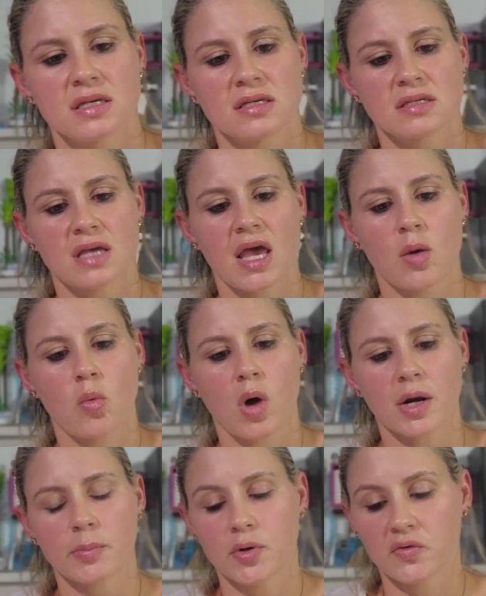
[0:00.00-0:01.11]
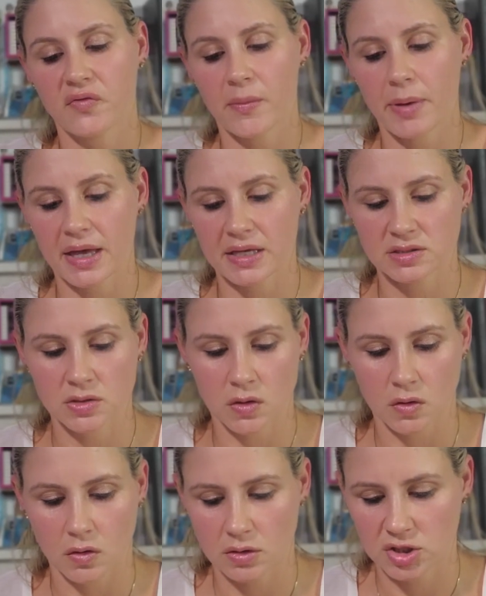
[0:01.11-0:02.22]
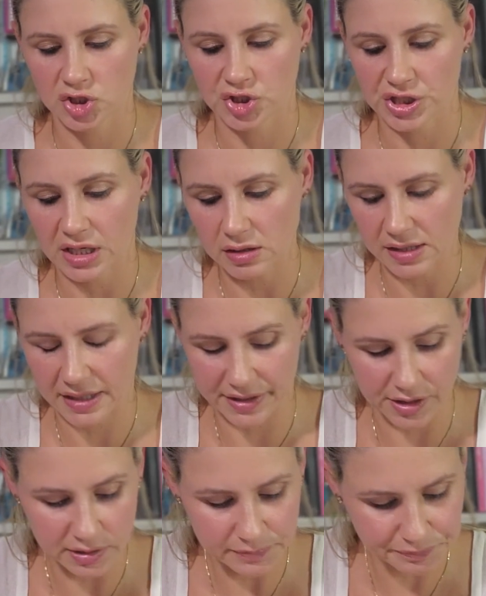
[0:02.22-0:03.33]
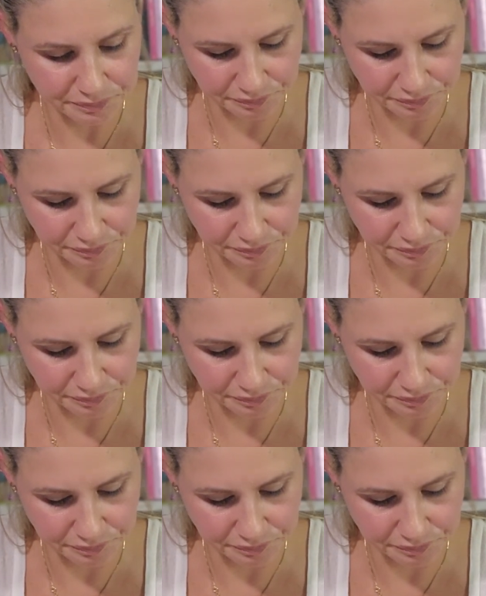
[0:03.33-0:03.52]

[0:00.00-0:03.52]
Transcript: is a waterproof pencil gel liner.